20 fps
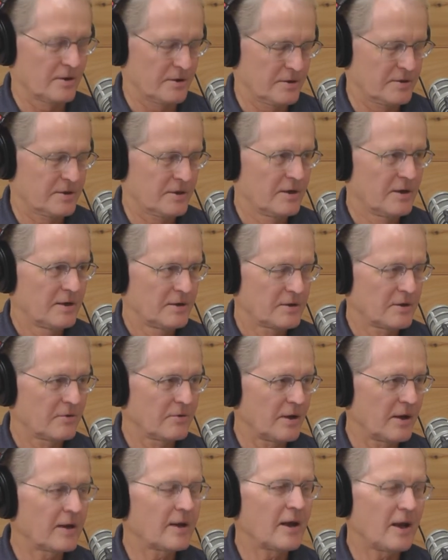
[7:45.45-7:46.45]
workers yeah. So
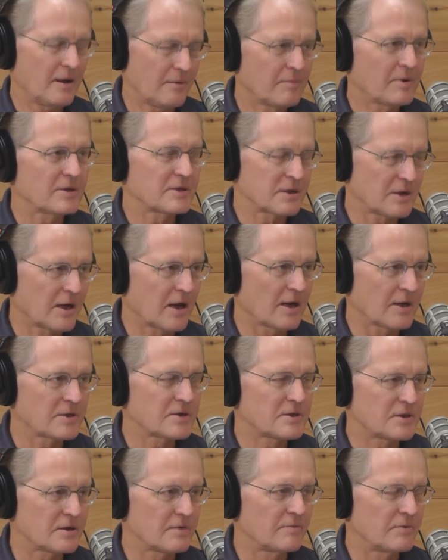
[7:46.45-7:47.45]
they came as
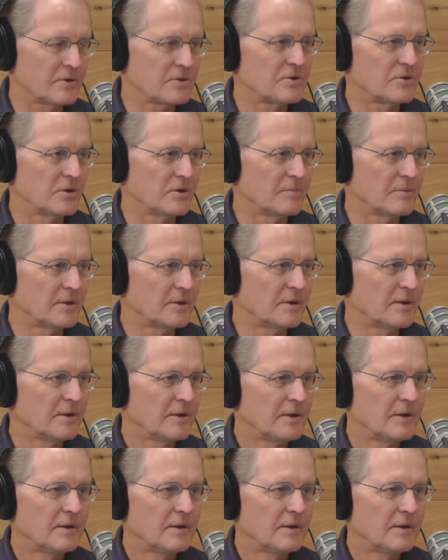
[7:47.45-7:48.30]
guests of the German